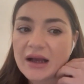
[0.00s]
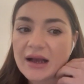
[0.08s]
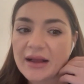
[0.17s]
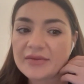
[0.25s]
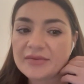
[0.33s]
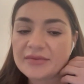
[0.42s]

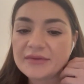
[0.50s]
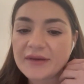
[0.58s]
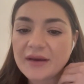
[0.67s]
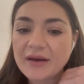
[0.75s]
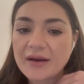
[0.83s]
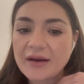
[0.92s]
And
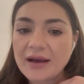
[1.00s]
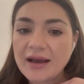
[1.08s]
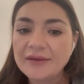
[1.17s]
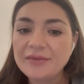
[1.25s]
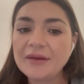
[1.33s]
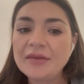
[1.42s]

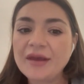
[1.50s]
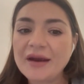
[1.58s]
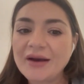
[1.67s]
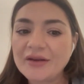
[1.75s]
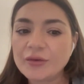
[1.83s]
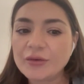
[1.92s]
I think
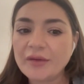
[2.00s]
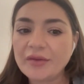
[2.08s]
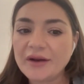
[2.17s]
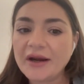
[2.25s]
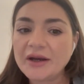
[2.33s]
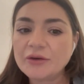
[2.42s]
there as well,
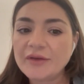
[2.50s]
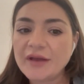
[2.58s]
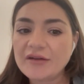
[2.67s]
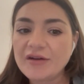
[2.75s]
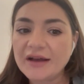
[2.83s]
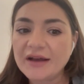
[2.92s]
there I could
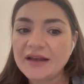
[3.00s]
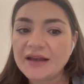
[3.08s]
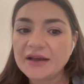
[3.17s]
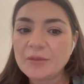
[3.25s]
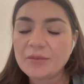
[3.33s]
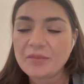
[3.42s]
have had
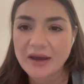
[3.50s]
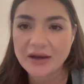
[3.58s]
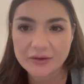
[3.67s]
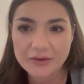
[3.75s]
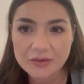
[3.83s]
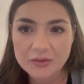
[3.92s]
like a
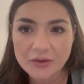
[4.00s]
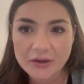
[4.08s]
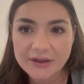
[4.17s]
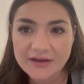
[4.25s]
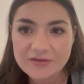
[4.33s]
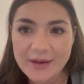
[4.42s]
better
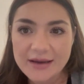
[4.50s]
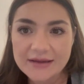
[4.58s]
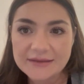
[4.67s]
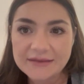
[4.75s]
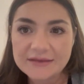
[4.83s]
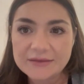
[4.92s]
work-life
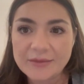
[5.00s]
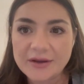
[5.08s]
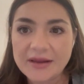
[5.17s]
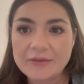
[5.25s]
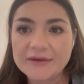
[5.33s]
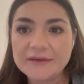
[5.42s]
balance, but
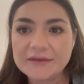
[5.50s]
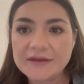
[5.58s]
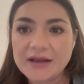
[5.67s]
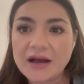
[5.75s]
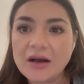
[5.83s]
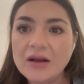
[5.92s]
I was
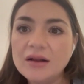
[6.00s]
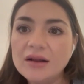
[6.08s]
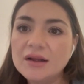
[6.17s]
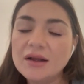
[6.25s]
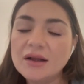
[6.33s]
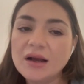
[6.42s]
still
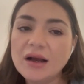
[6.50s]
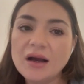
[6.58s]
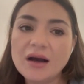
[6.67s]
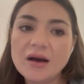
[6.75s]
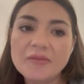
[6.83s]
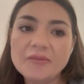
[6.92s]

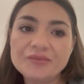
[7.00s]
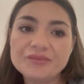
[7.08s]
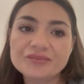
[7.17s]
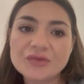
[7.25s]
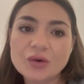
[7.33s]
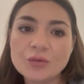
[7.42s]

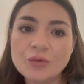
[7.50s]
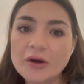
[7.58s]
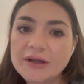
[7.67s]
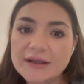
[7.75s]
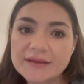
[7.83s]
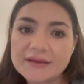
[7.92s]

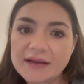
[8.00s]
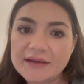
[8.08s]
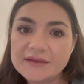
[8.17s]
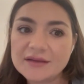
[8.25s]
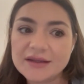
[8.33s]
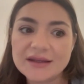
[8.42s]
working
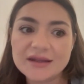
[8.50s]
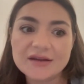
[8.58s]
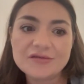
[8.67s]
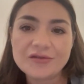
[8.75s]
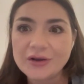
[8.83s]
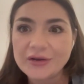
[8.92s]
intensely,
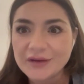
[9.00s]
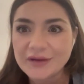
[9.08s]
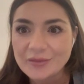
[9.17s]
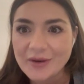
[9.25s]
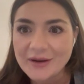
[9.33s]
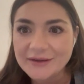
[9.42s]
focusing
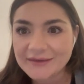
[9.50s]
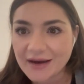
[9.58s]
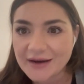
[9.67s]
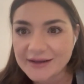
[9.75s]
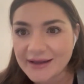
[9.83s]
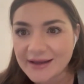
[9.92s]
on my
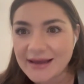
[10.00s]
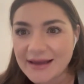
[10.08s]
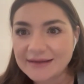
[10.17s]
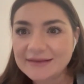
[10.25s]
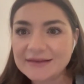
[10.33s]
targets.